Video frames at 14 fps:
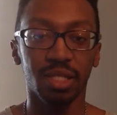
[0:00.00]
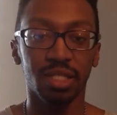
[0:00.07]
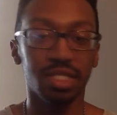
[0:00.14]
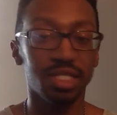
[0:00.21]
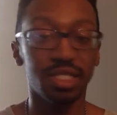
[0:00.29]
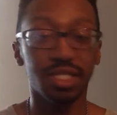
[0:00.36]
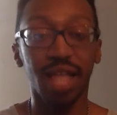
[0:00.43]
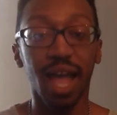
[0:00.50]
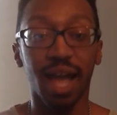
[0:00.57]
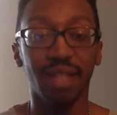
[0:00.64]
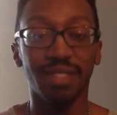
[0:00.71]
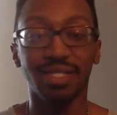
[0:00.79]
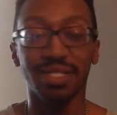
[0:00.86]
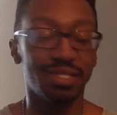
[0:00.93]
She's not.
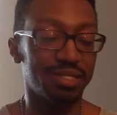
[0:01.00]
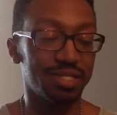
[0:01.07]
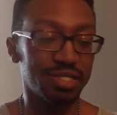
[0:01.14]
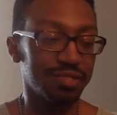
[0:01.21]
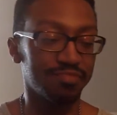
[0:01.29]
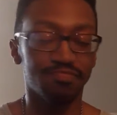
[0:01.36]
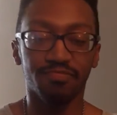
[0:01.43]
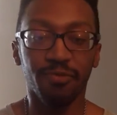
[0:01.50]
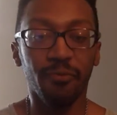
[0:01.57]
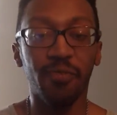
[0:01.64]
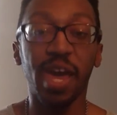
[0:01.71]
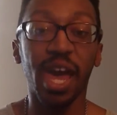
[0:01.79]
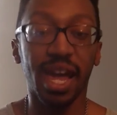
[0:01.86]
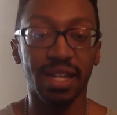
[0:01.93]
That's
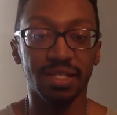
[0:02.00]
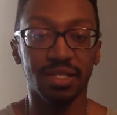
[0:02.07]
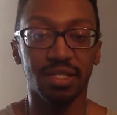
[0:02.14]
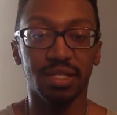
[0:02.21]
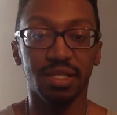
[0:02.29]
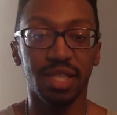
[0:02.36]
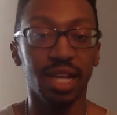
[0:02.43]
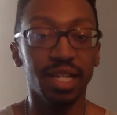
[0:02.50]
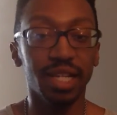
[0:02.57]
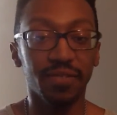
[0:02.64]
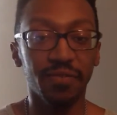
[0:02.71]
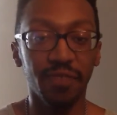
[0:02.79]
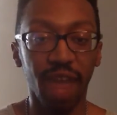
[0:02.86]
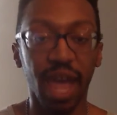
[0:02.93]
fact. That is
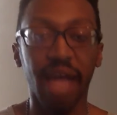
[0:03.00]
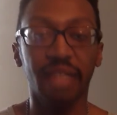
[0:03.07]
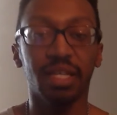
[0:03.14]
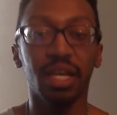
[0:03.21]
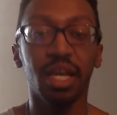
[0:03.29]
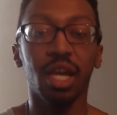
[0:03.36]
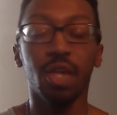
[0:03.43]
a fact.